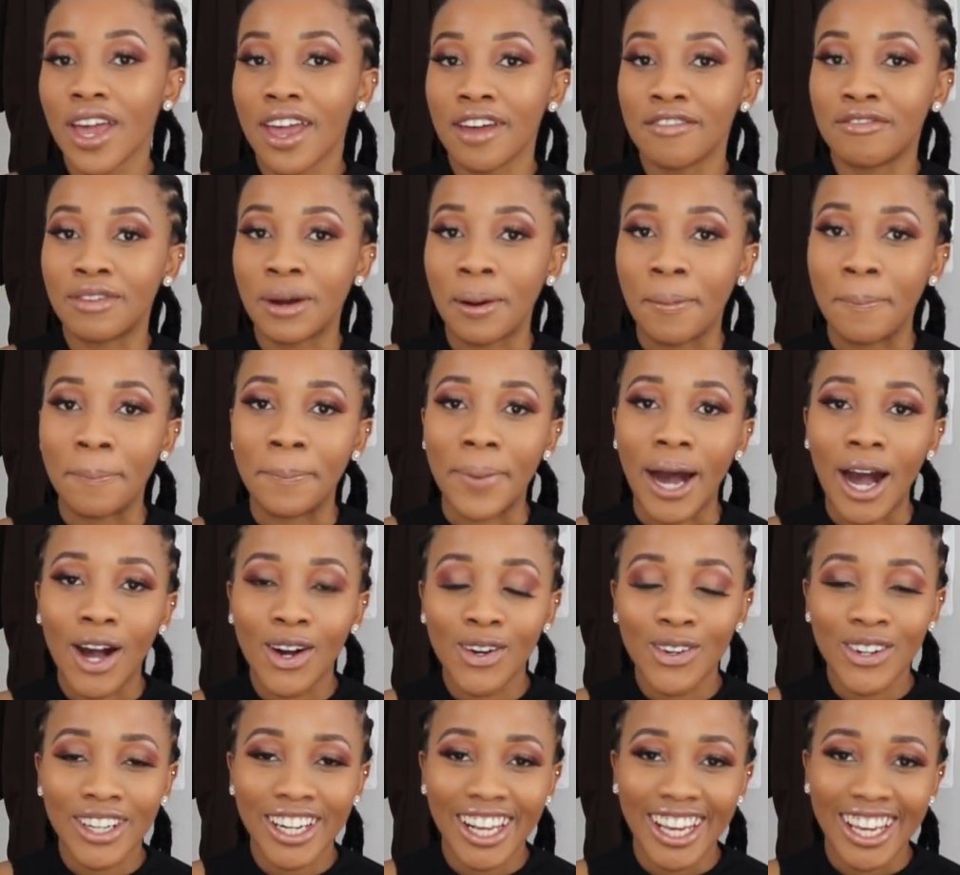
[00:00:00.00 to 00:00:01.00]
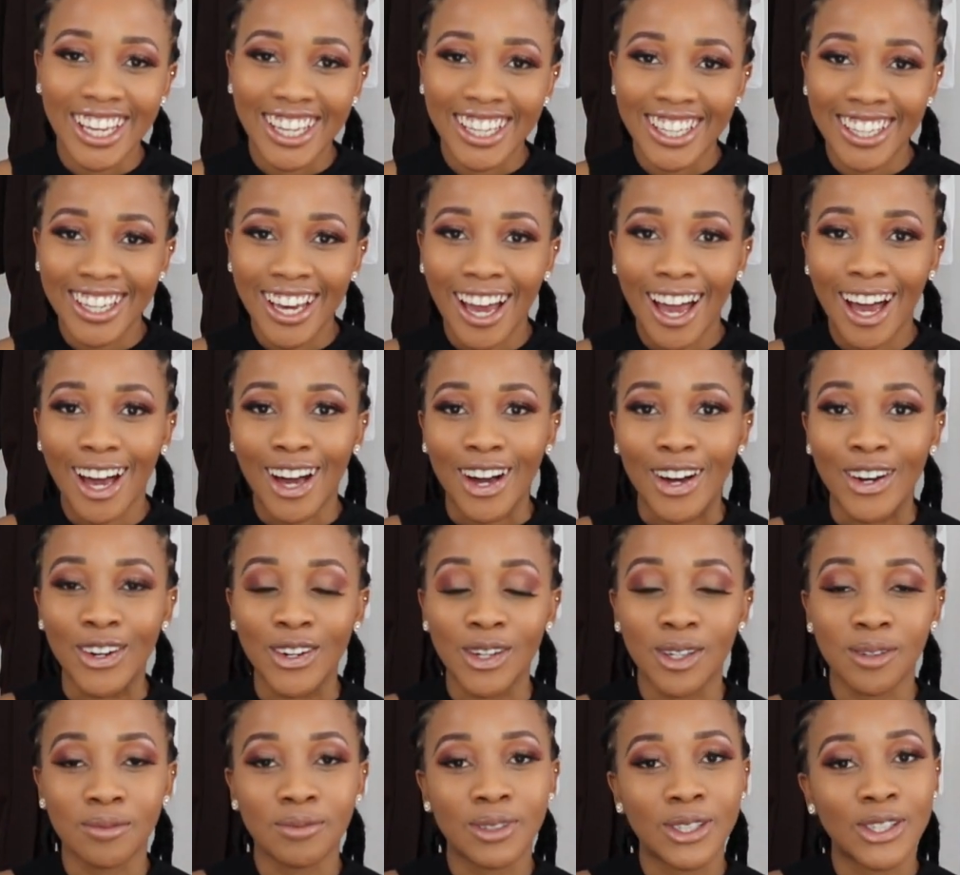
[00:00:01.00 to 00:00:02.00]
everybody, I
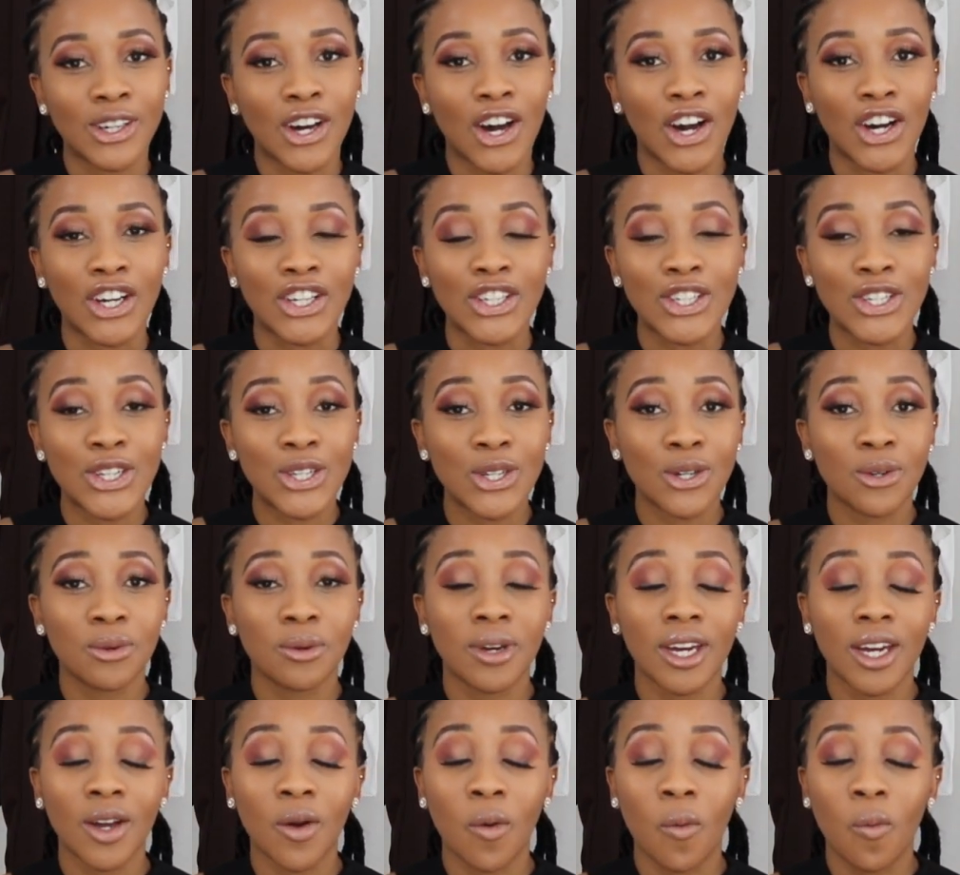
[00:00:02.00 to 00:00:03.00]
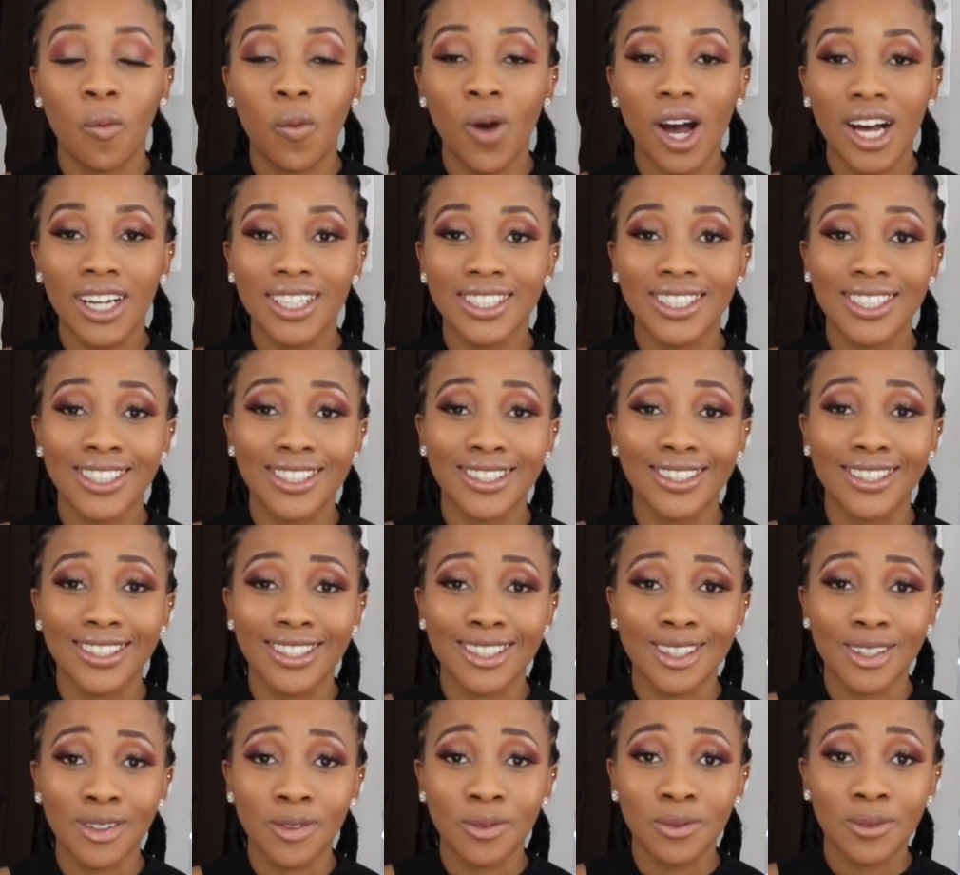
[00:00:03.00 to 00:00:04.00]
hope you are doing well.
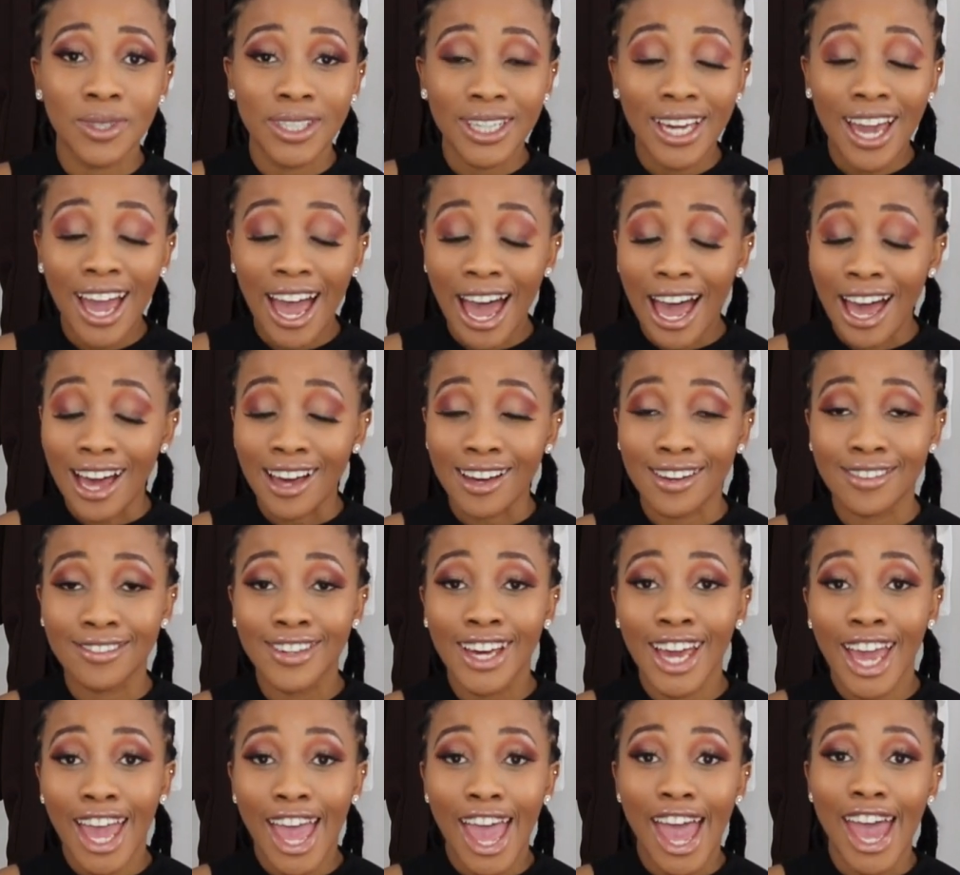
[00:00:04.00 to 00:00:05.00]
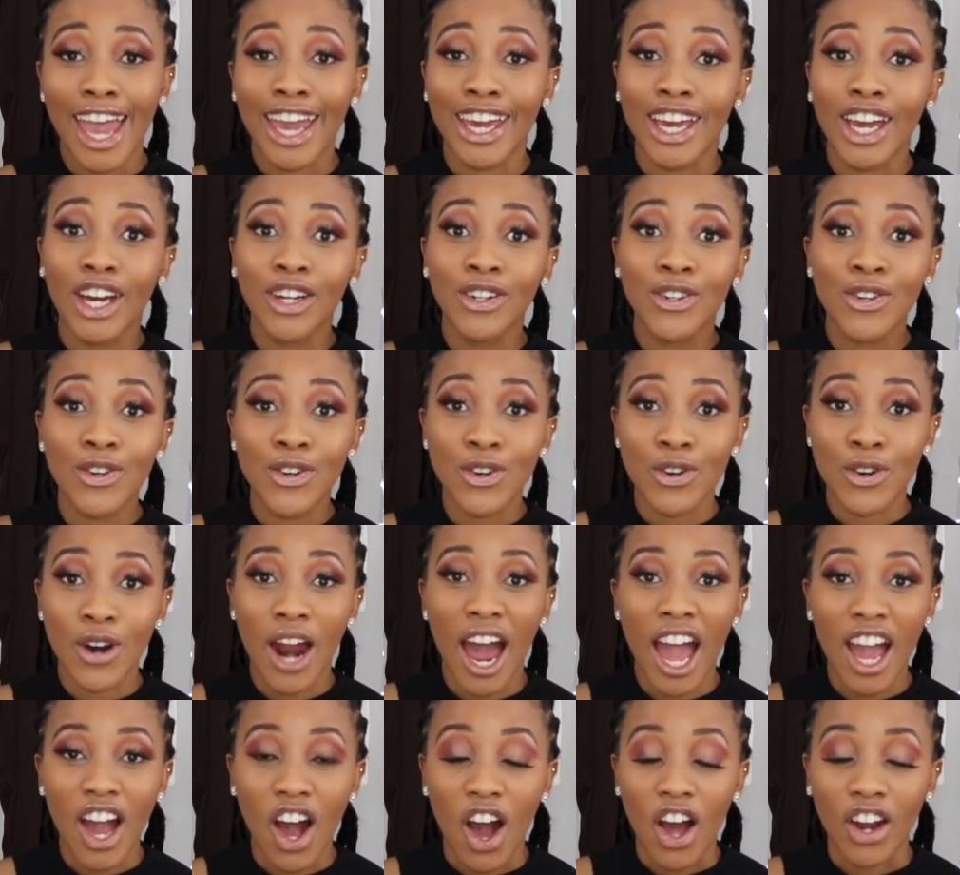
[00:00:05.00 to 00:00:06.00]
Today we have a
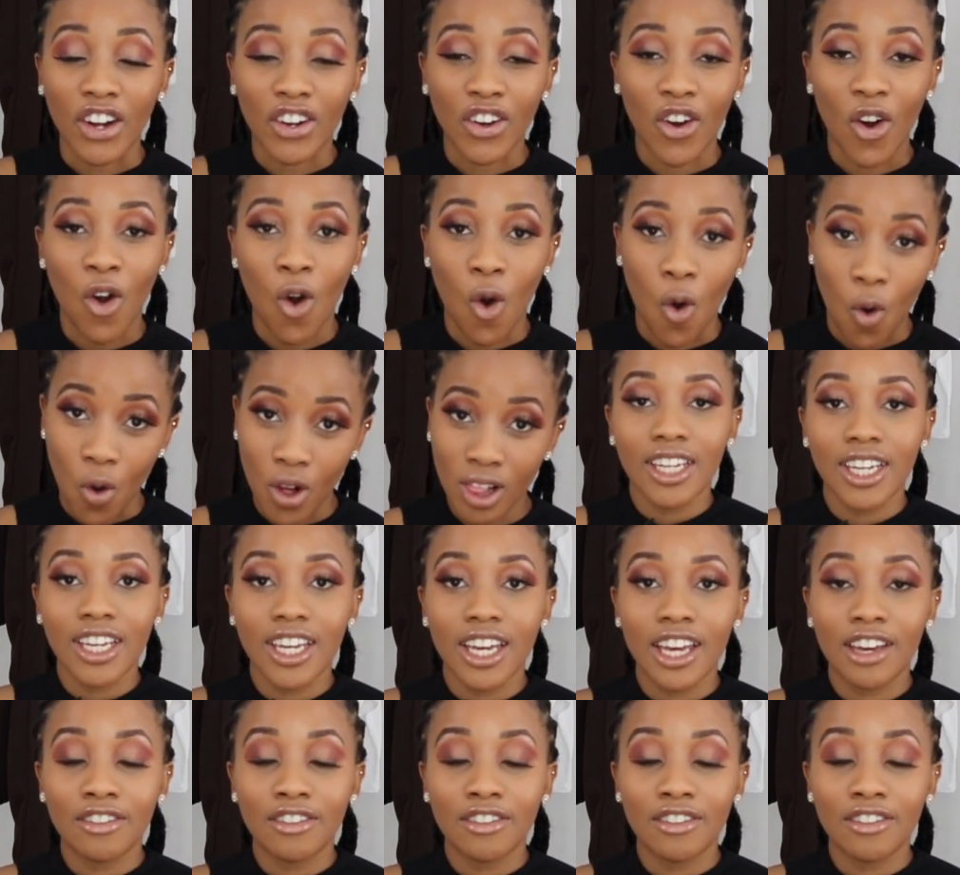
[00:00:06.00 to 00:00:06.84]
try on haul.